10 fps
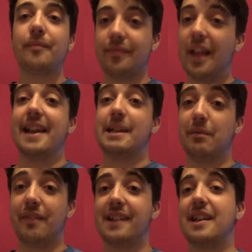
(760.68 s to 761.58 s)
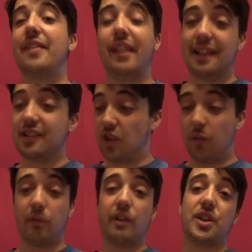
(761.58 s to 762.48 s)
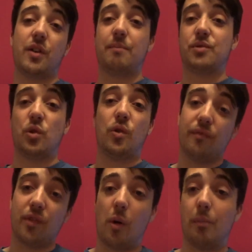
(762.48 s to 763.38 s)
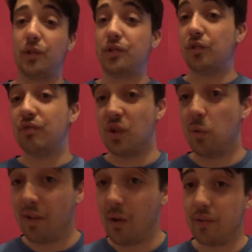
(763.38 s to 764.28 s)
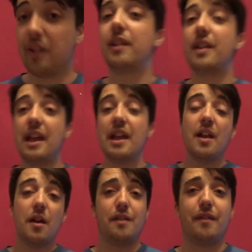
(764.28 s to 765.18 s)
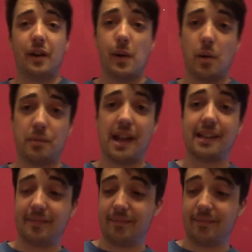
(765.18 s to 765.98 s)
That needs to be fixed. I think that's a software issue. I'm sure OnePlus could resolve that with a very quick update.